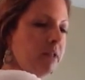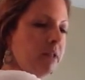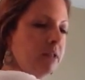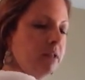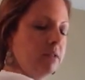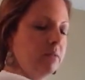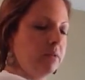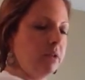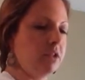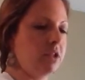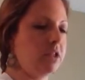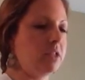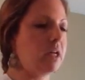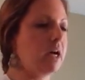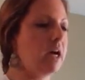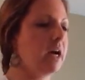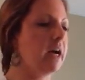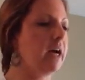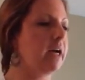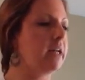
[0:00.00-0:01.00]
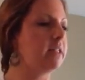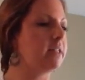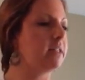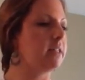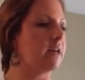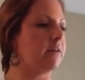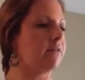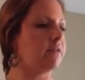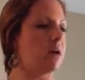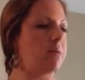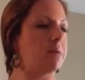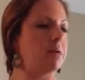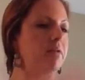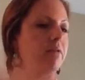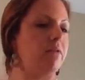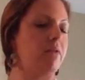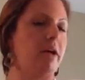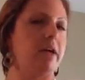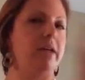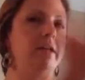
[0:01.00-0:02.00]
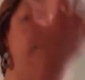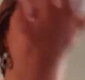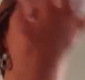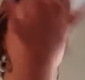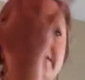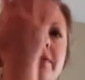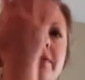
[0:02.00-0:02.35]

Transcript: Switch sides, left arm in front.